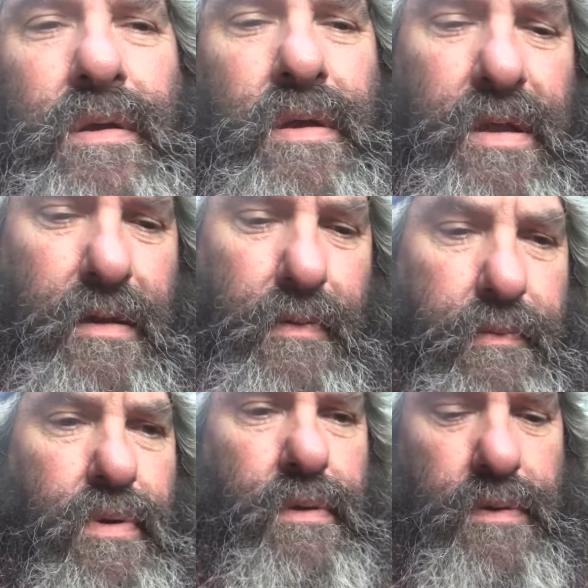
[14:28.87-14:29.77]
Uh, we
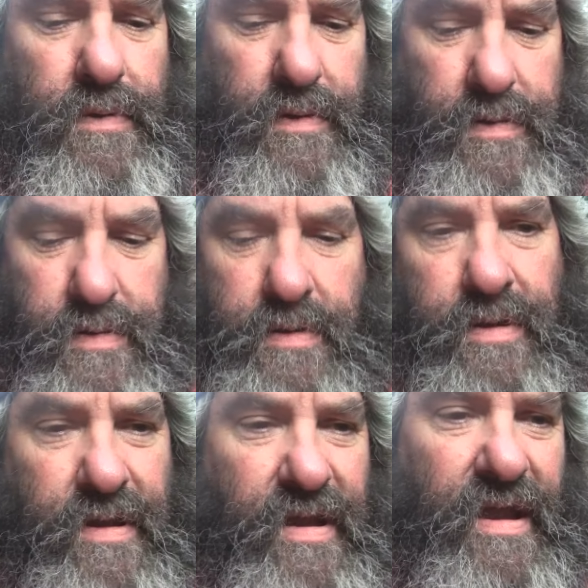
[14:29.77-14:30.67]

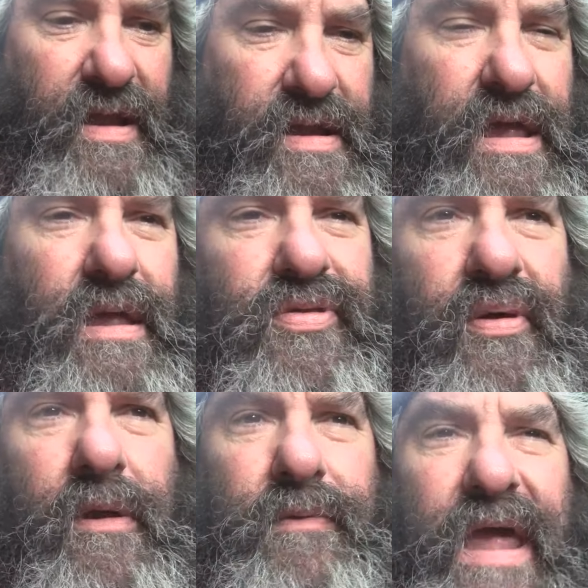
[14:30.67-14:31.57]
gotta
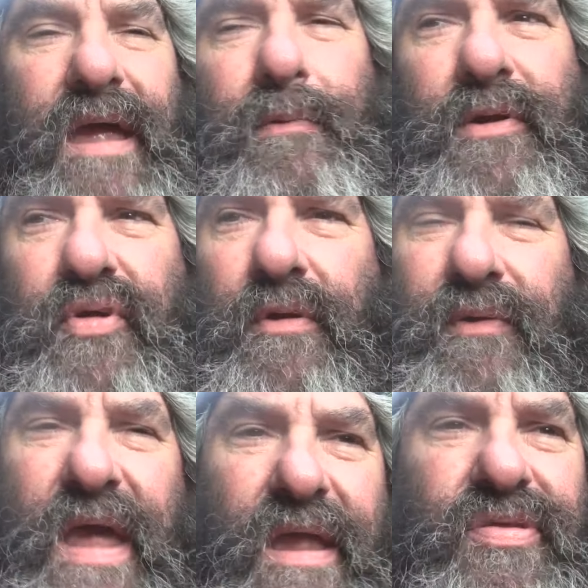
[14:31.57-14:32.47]
turn that,
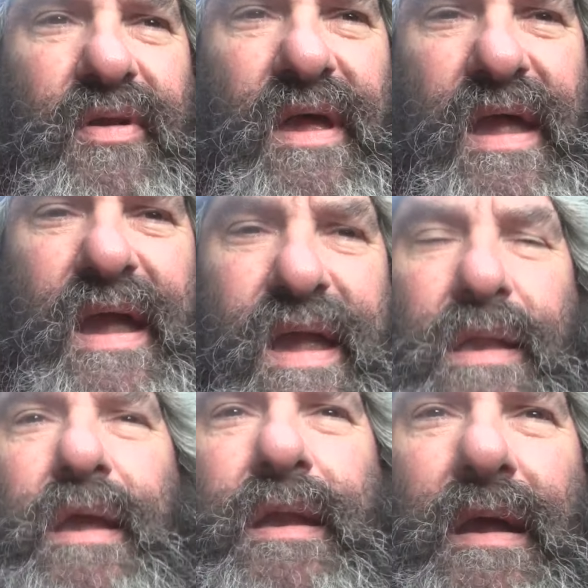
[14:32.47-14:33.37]
return that today,
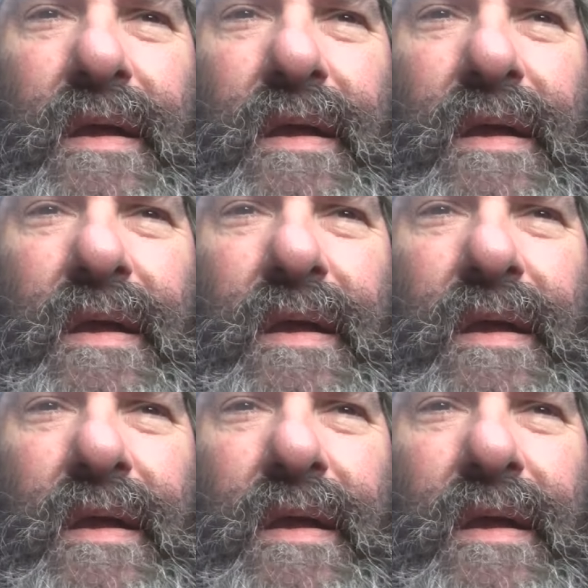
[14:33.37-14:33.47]
and then,